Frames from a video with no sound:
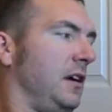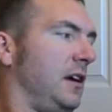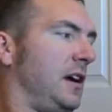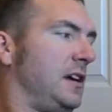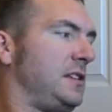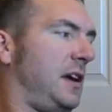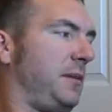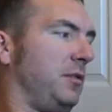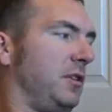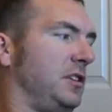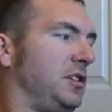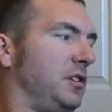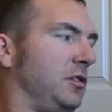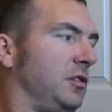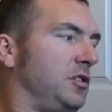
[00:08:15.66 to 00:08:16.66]
it's able
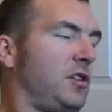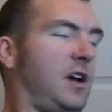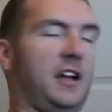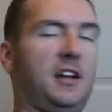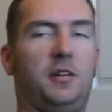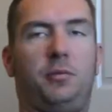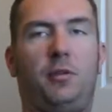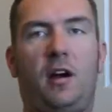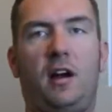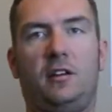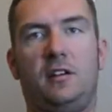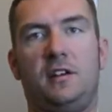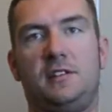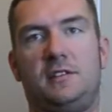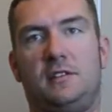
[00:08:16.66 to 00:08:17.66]
to track your
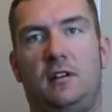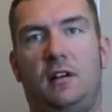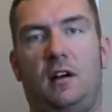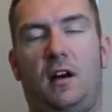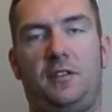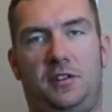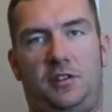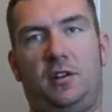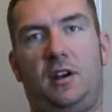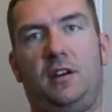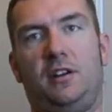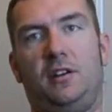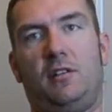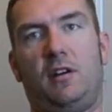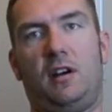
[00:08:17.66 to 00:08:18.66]
progress on the
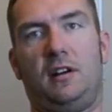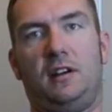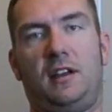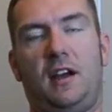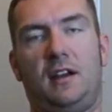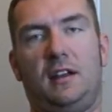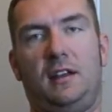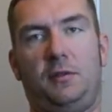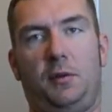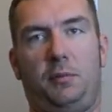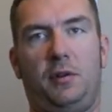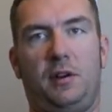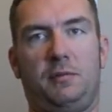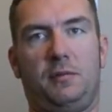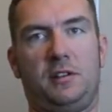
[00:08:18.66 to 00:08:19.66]
trail you are and kind of give you
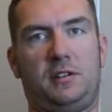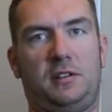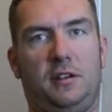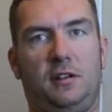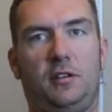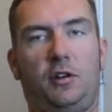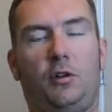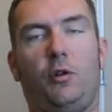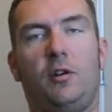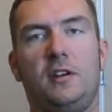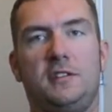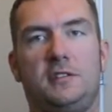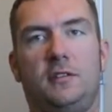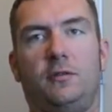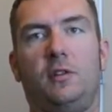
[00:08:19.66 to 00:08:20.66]
pretty much, you know,
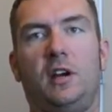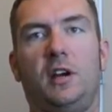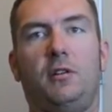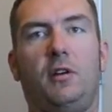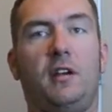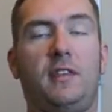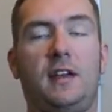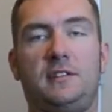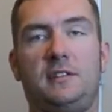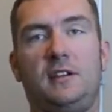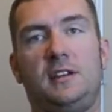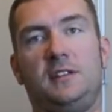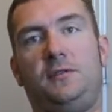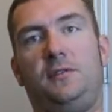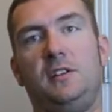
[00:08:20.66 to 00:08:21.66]
coordinates of where you are. That's a
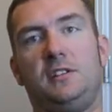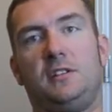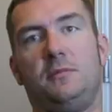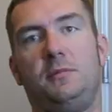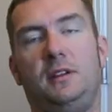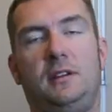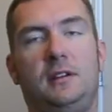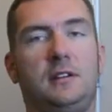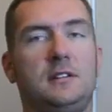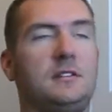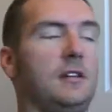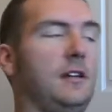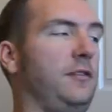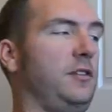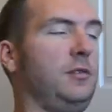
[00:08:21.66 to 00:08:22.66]
nice feature,
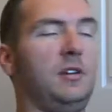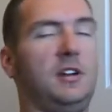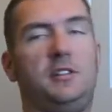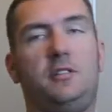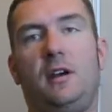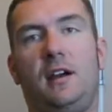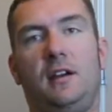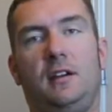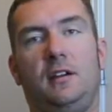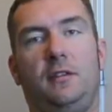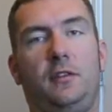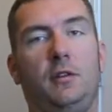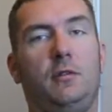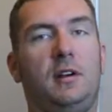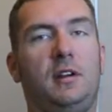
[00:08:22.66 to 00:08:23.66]
because if you want to track, you
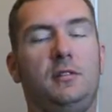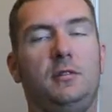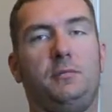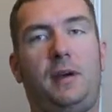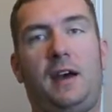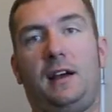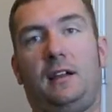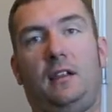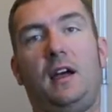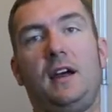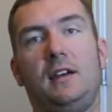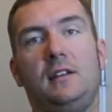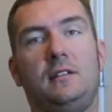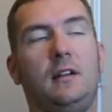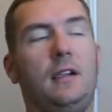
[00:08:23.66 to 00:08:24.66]
know, if you want to pack
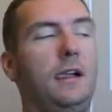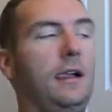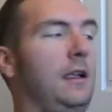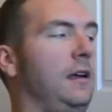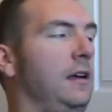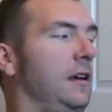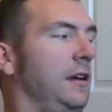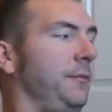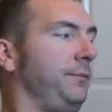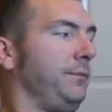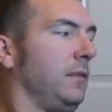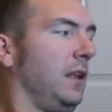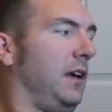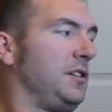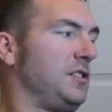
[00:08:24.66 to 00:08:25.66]
light
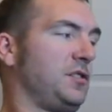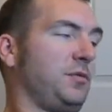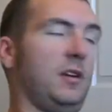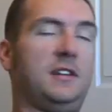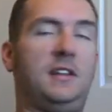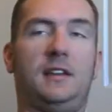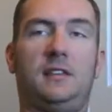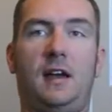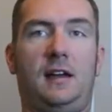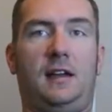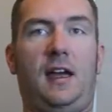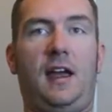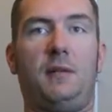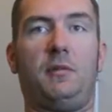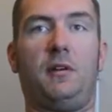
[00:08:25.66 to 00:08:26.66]
and just want to take that
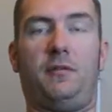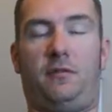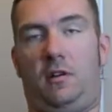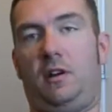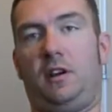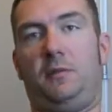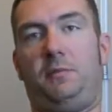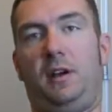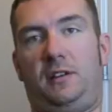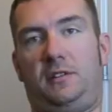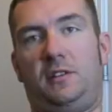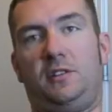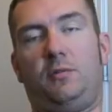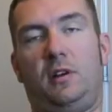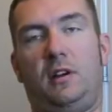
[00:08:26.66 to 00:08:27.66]
camera for all your
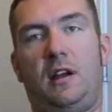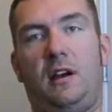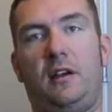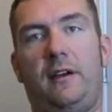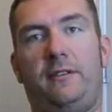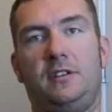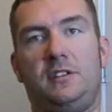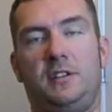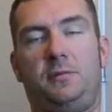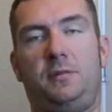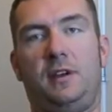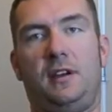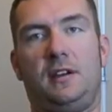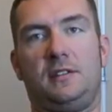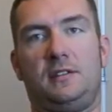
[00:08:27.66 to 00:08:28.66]
pictures, well, now you have a
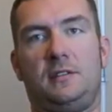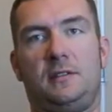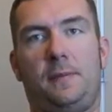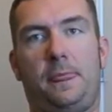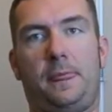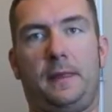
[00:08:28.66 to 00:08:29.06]
GPS